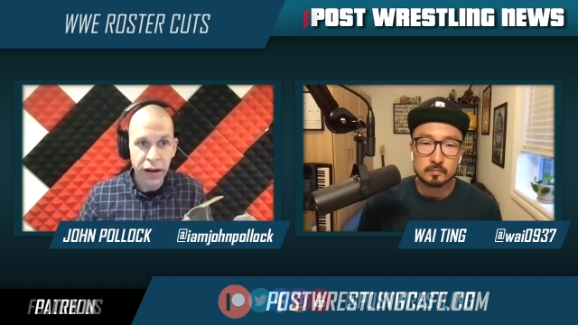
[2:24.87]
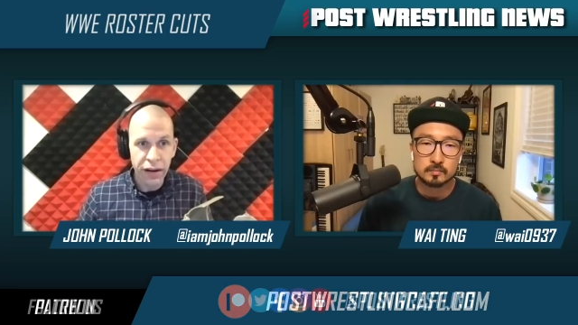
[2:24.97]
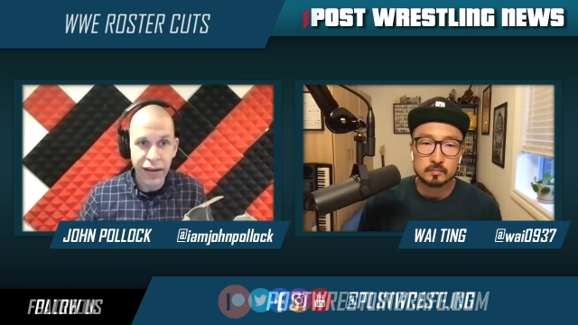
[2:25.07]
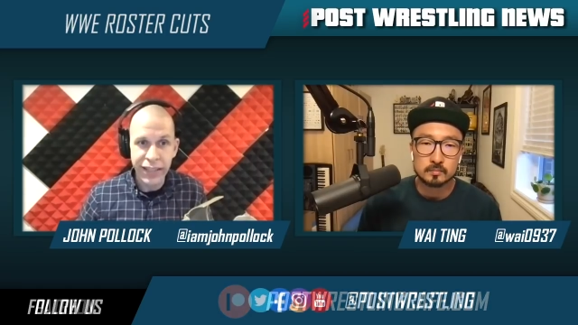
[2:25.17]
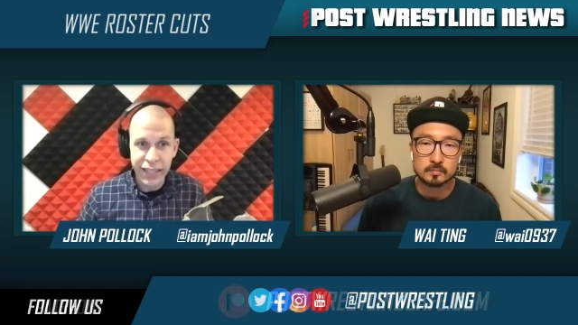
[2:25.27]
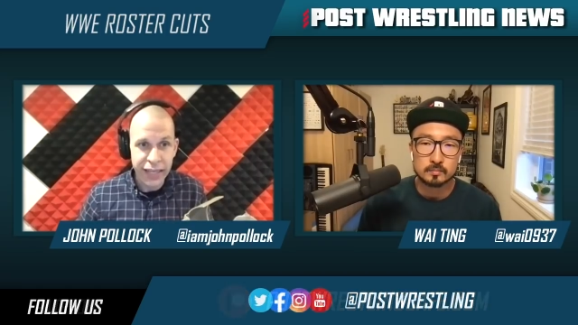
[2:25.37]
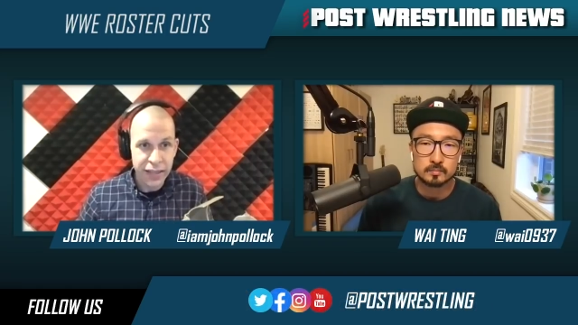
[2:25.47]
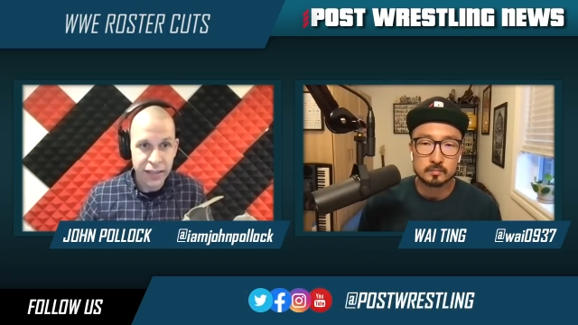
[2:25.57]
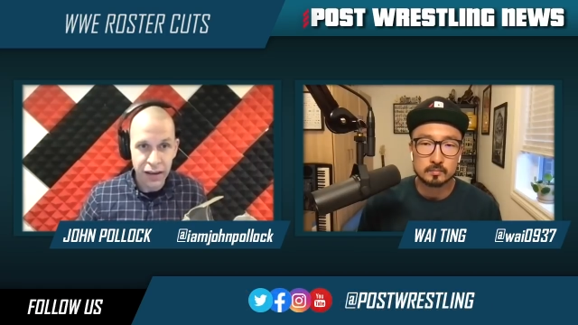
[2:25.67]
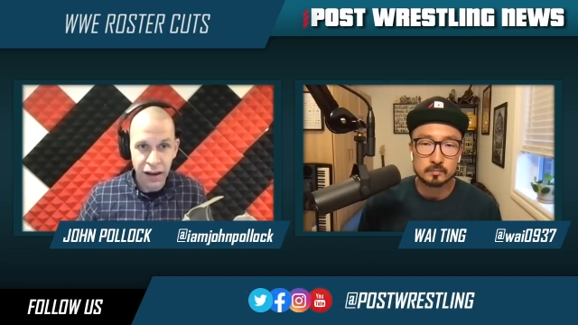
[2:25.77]
Speaker 1: of
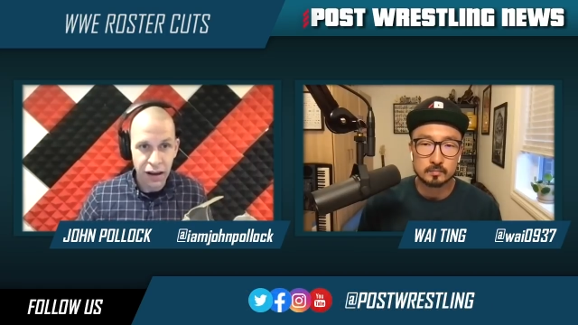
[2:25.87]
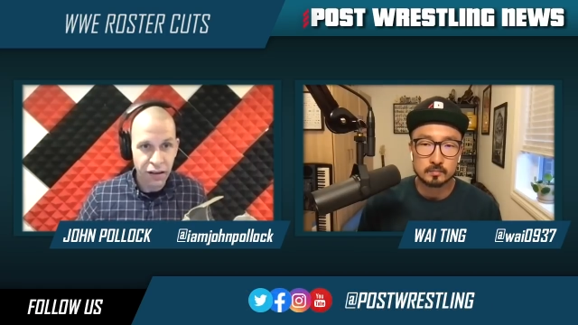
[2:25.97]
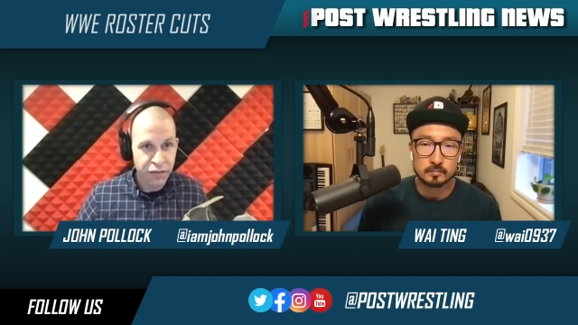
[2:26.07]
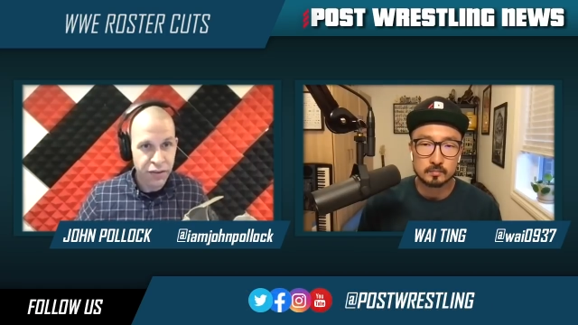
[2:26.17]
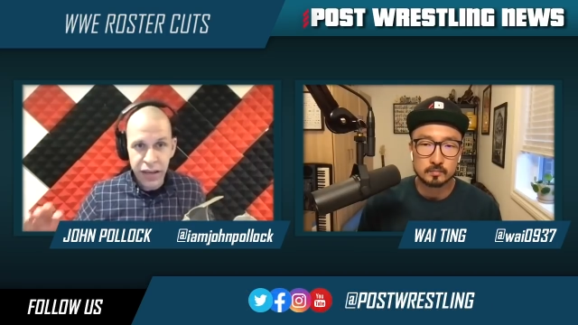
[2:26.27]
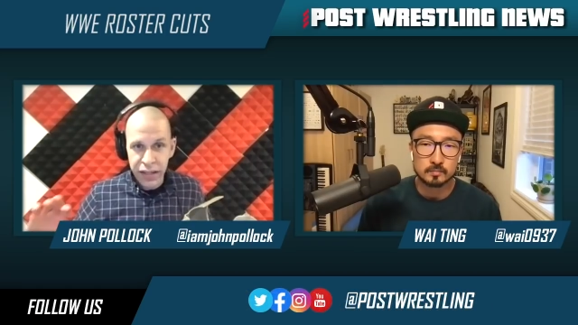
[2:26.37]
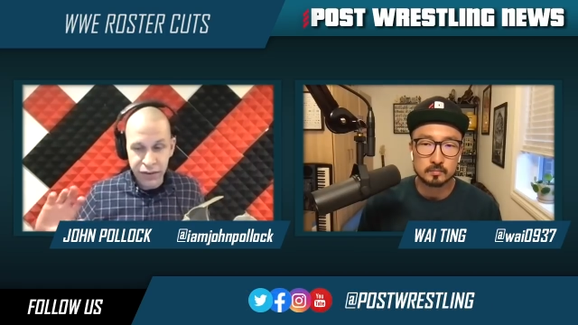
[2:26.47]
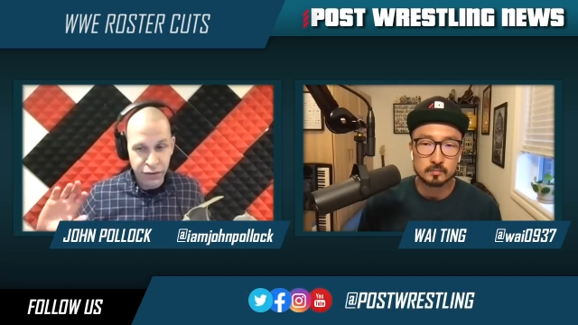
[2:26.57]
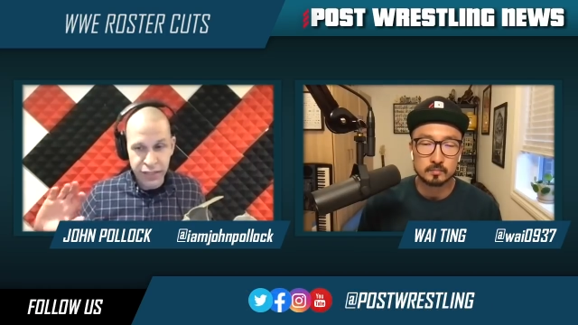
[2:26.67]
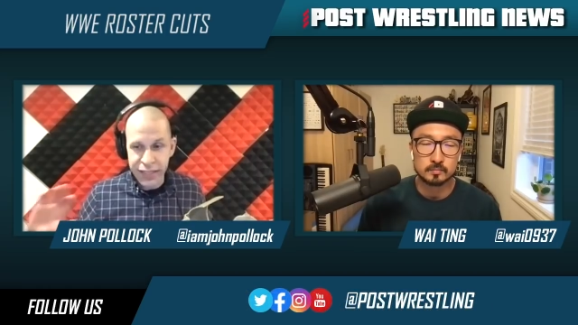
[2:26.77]
ideas of
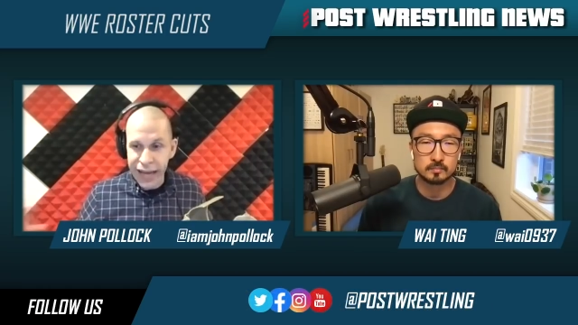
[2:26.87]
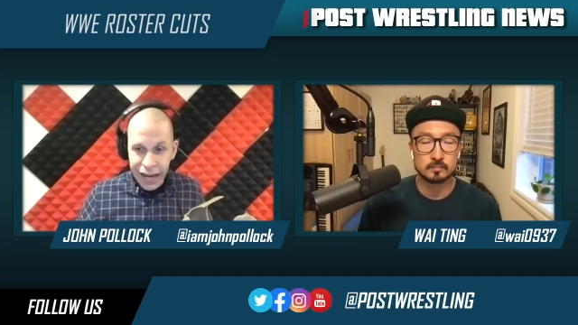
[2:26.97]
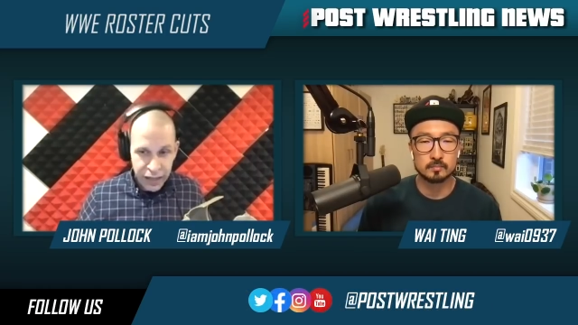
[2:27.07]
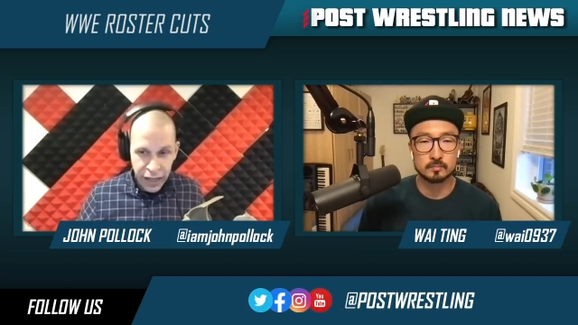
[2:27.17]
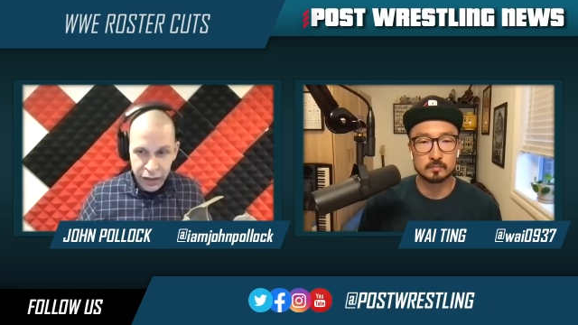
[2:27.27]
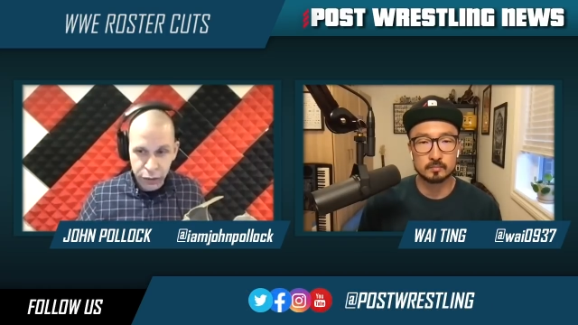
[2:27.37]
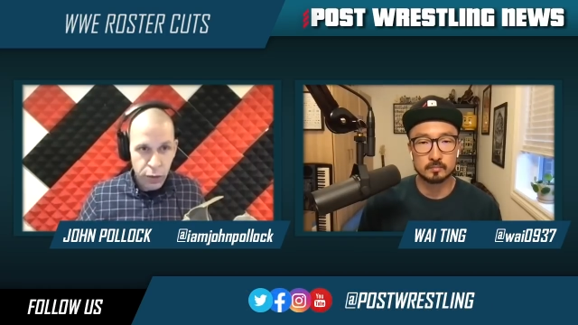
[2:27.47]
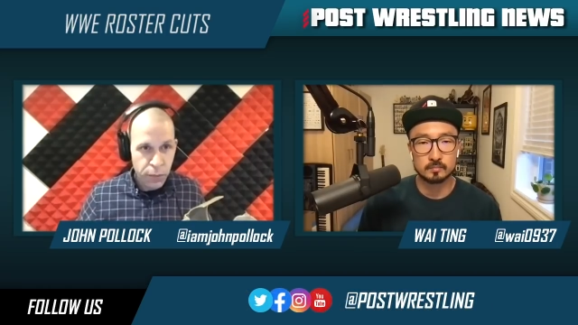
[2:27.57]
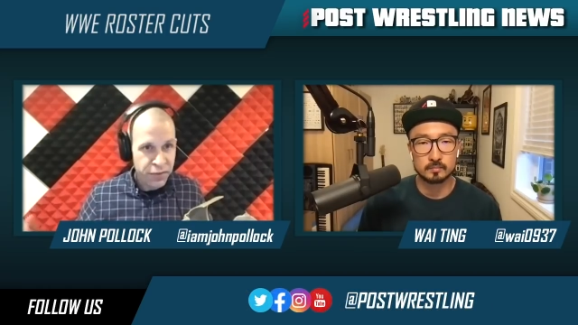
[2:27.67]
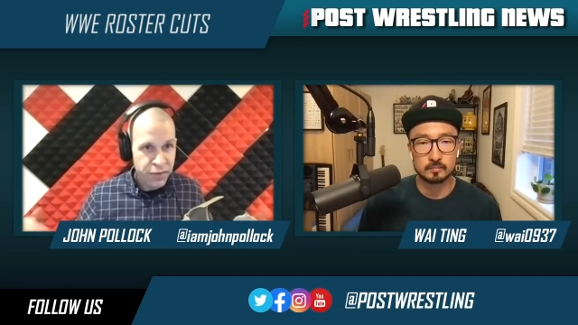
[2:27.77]
different satellite
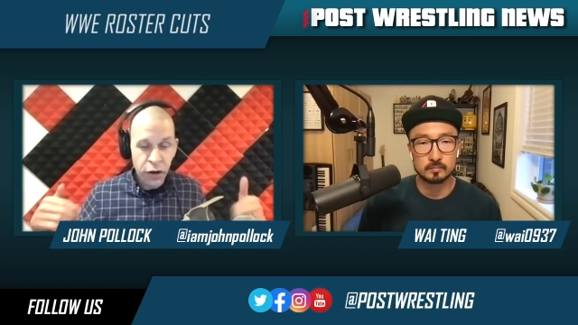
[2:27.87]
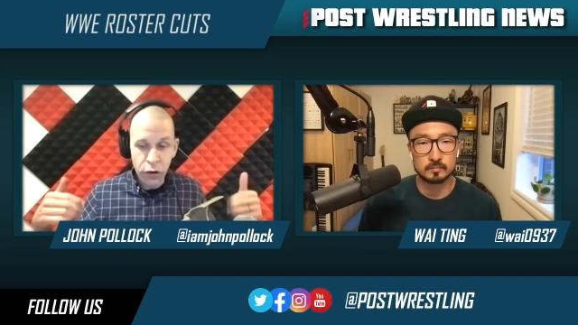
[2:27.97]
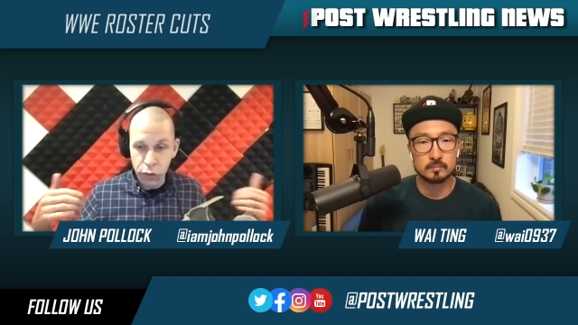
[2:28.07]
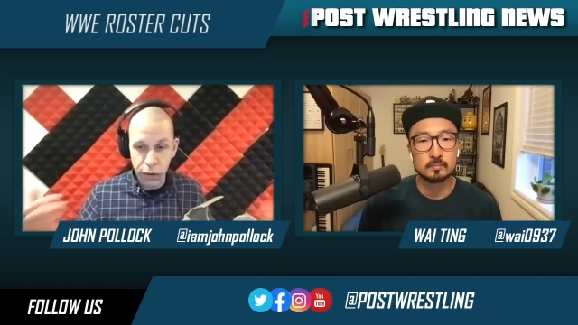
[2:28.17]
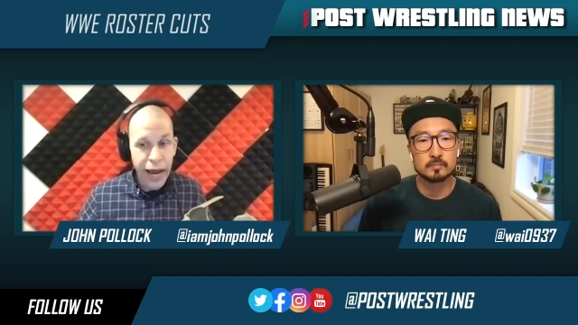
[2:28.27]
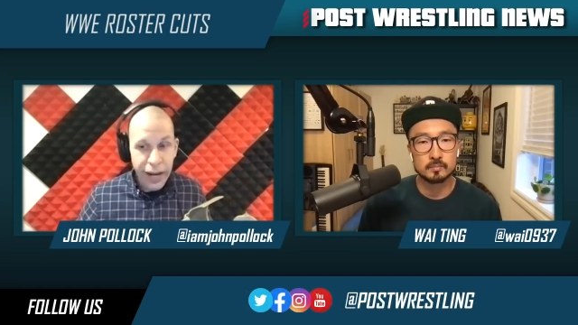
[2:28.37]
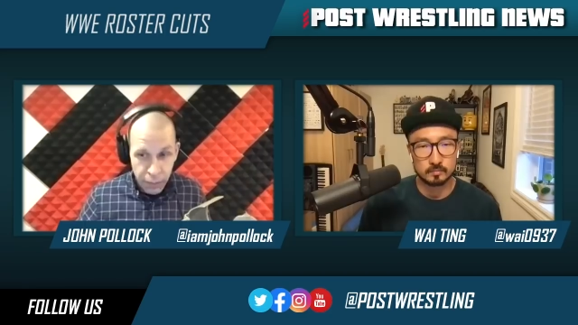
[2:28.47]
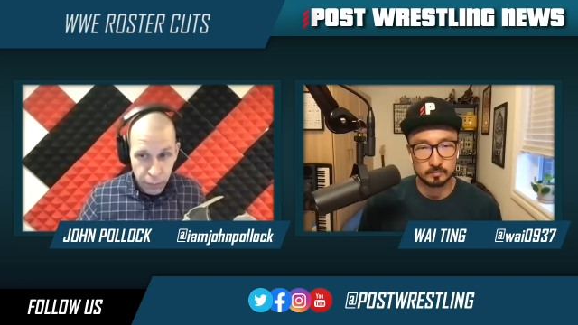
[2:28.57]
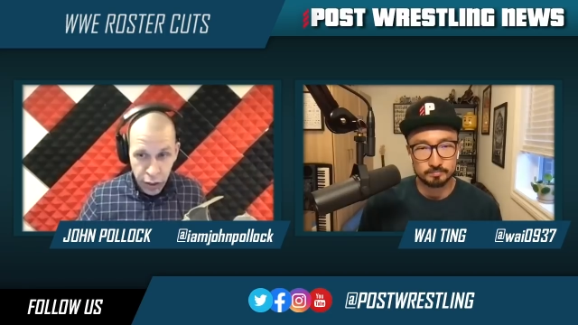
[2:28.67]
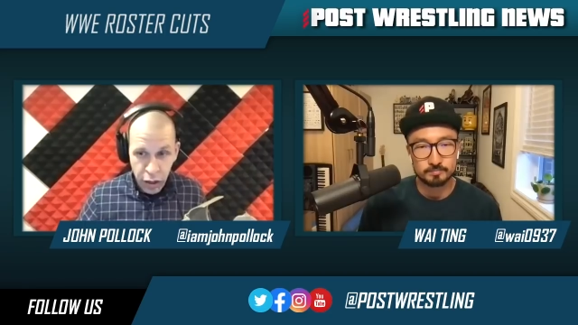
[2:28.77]
groups, creating
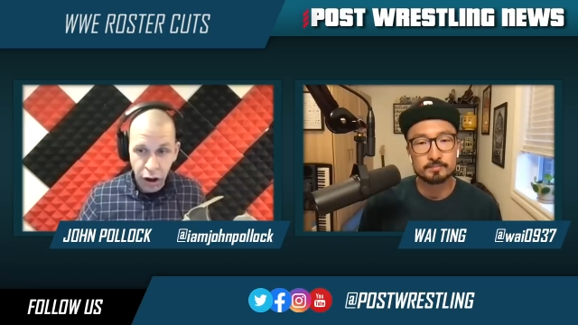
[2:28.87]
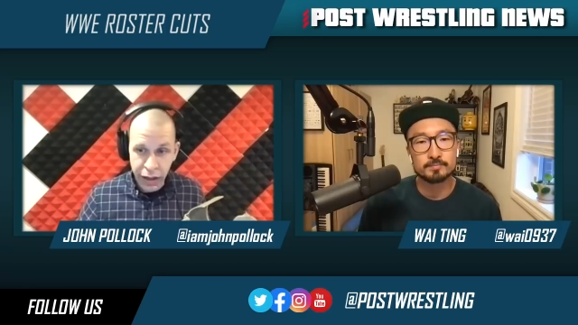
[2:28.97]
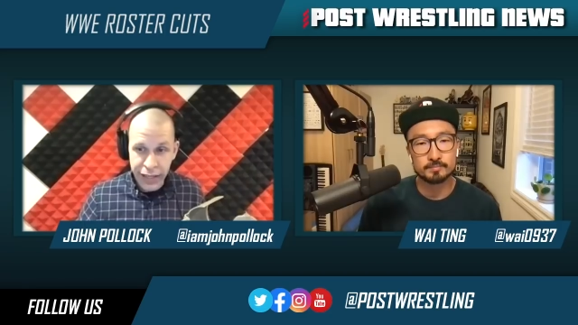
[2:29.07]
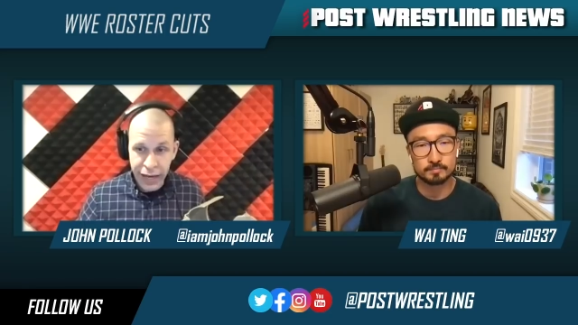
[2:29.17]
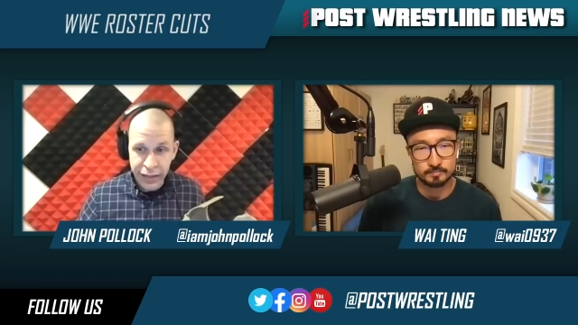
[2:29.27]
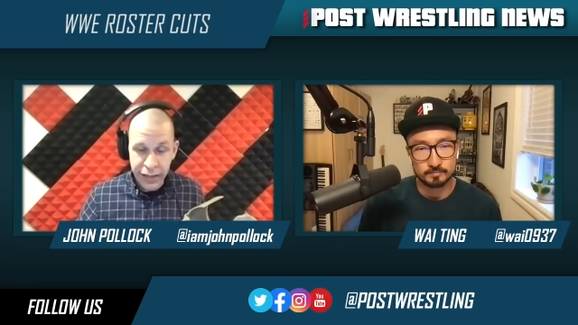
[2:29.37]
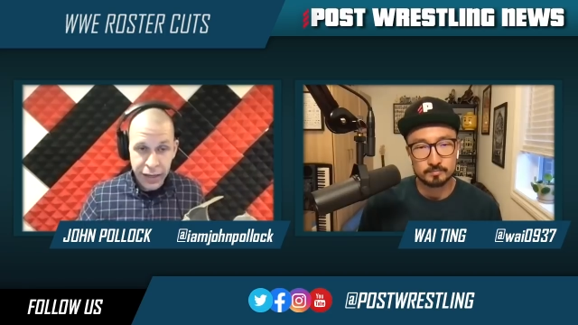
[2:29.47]
more content.